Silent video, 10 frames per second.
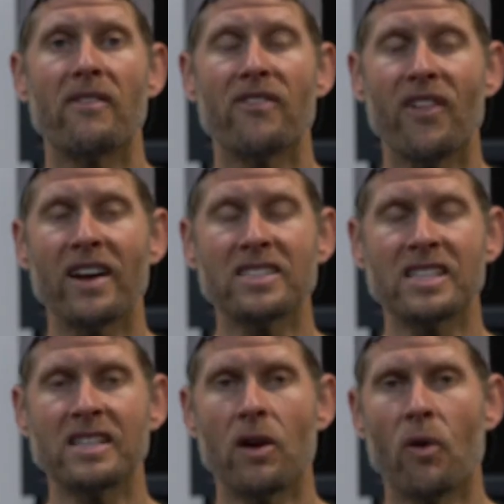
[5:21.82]

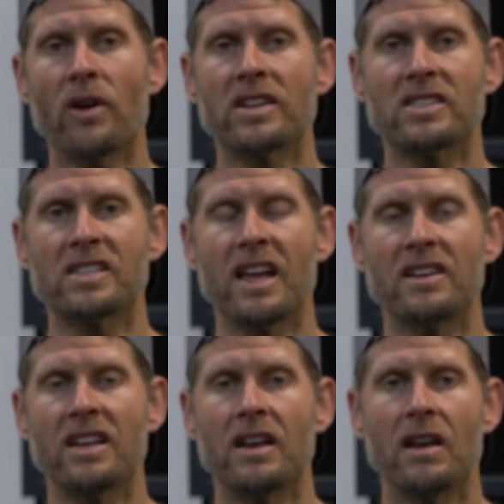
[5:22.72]
flexing or
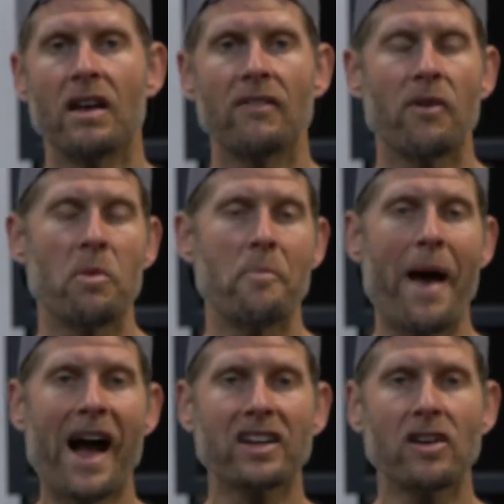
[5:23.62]
extending, from the
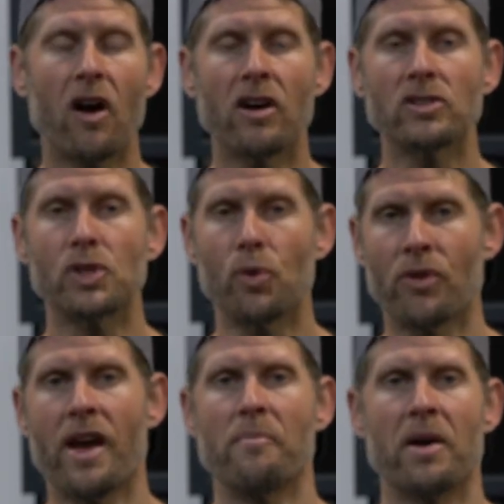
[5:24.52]
back to arch or
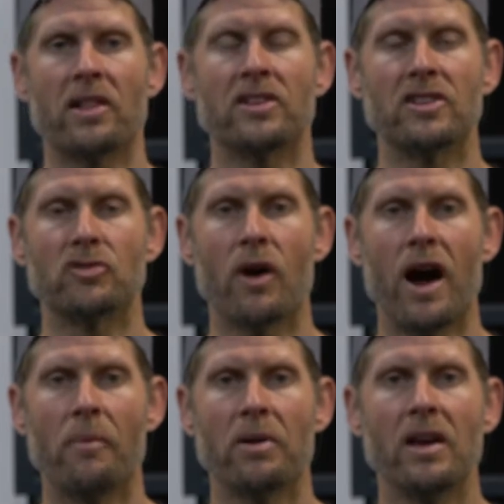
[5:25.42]
that belly to
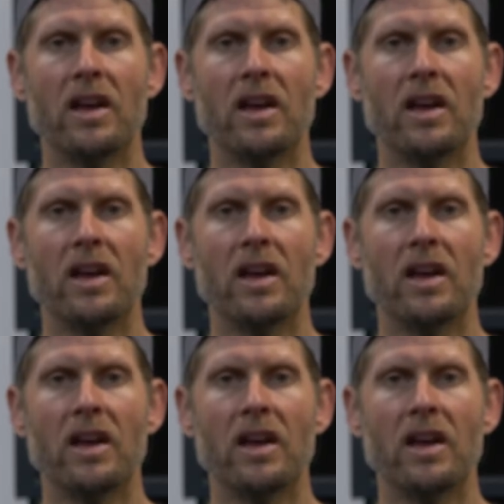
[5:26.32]
drop.